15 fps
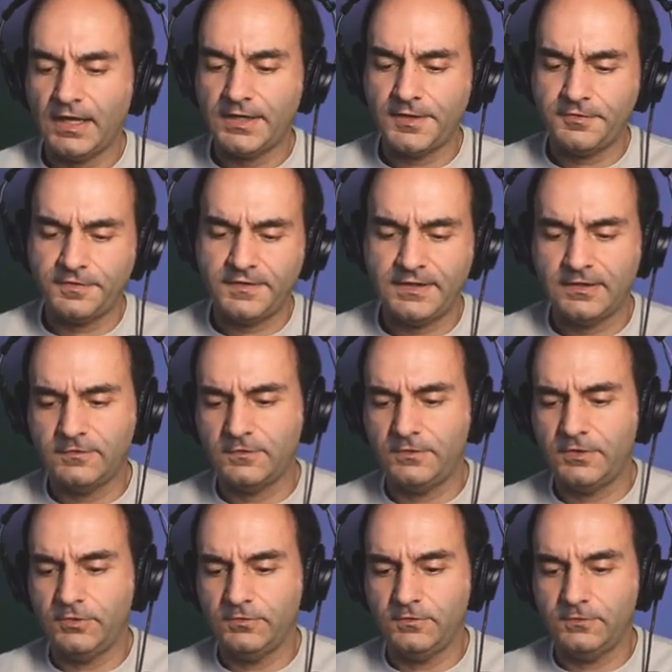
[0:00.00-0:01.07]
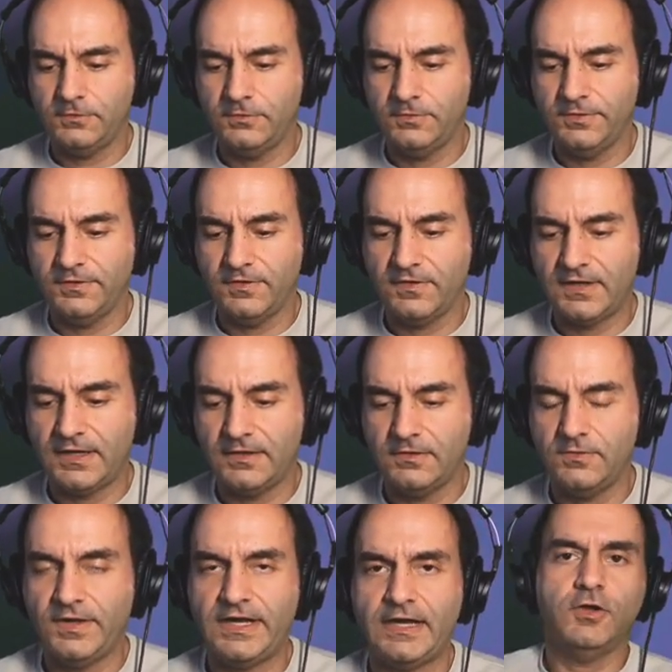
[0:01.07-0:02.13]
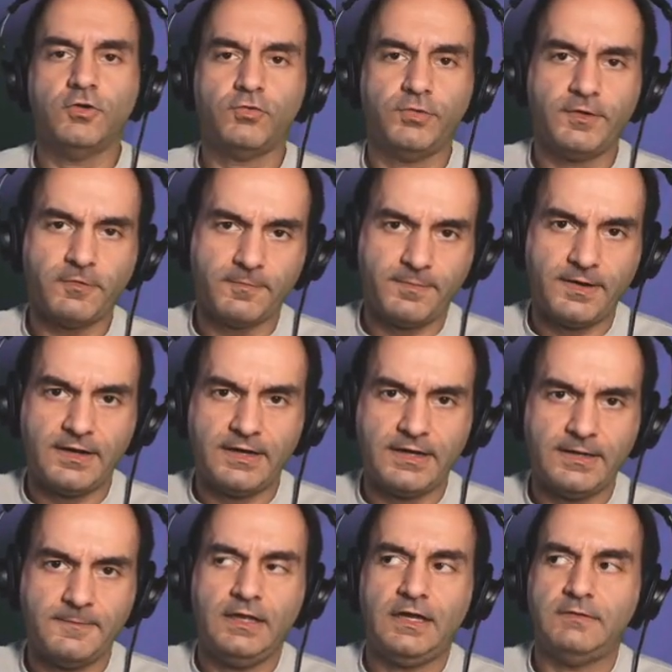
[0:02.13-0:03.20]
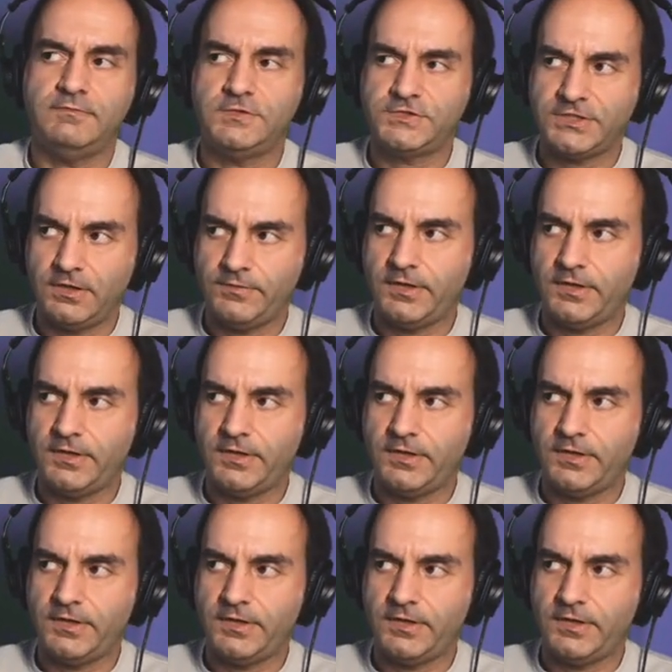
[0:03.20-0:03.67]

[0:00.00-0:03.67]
Another thing to note too is that you have Chris Pine and Michelle